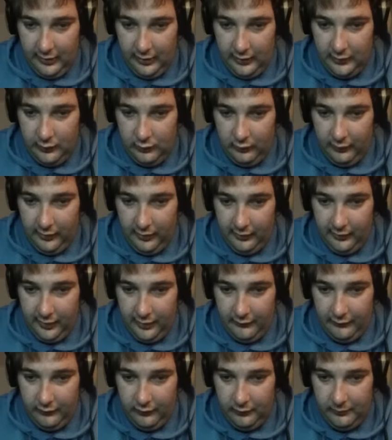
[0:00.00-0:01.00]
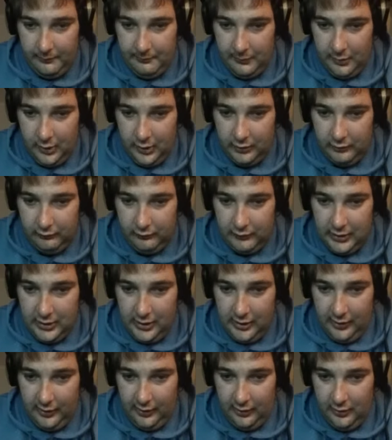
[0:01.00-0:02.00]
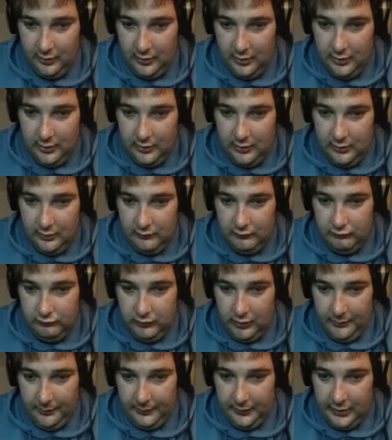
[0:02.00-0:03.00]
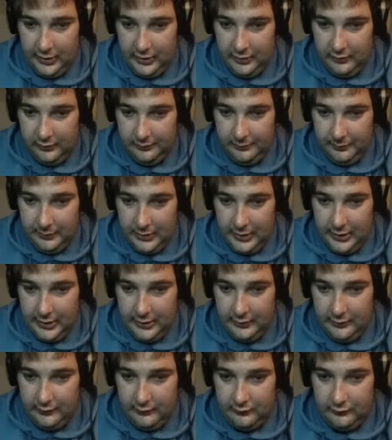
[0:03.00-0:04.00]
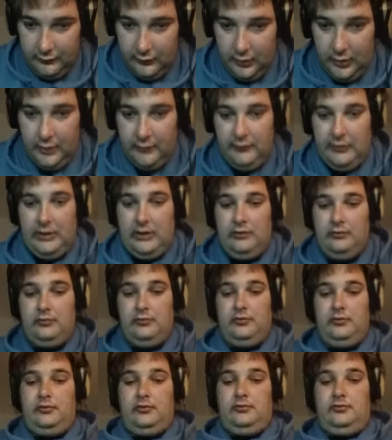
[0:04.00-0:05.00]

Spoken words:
I also suffer from migraines, rib cage pain right around.